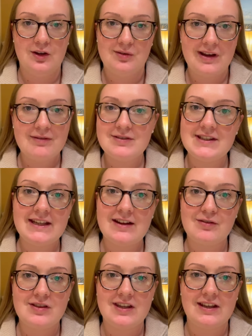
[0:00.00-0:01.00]
We haven't seen
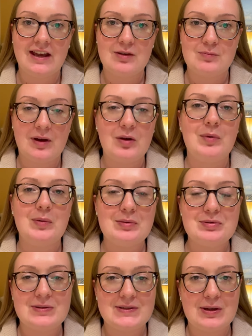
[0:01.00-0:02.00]
everything yet, but we
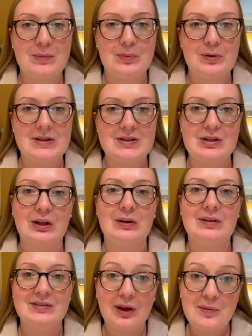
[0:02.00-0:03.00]
will do at some point,
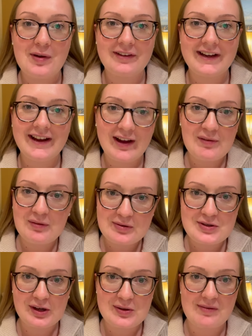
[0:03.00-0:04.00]
so don't worry, I will
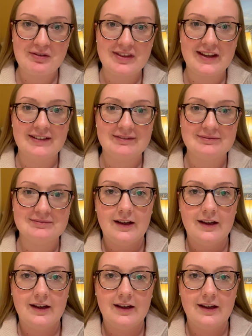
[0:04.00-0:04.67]
show you everything.